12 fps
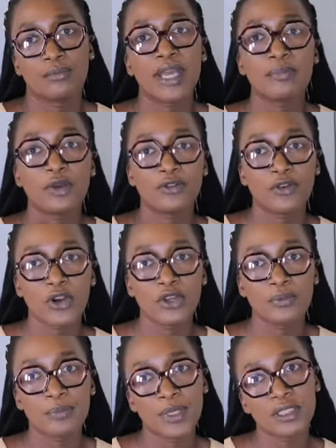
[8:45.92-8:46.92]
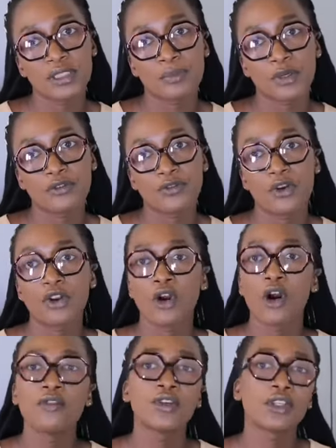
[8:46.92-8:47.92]
But before you build a
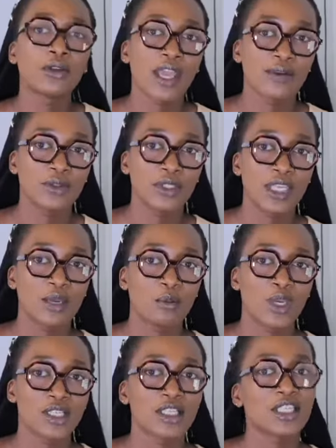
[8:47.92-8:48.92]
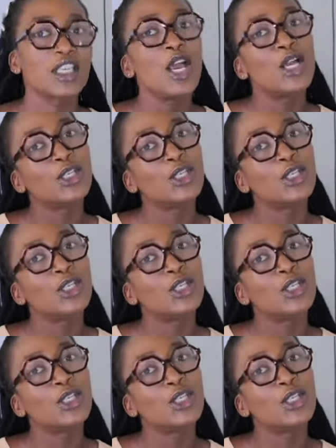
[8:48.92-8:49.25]
portfolio, obviously you have to take pictures.